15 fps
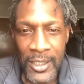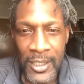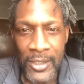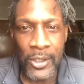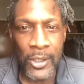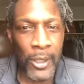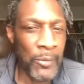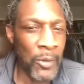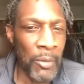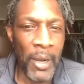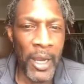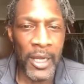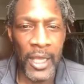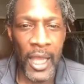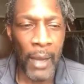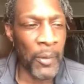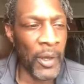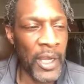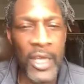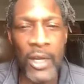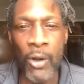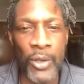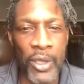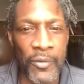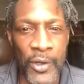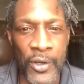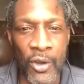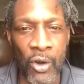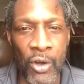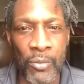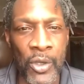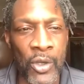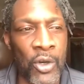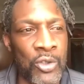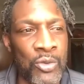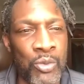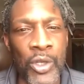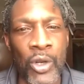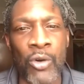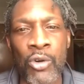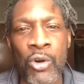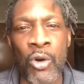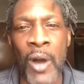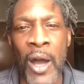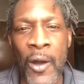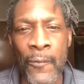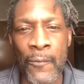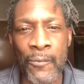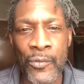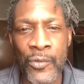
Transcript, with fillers: He's a kleptomaniac, but he don't even know it because we don't go out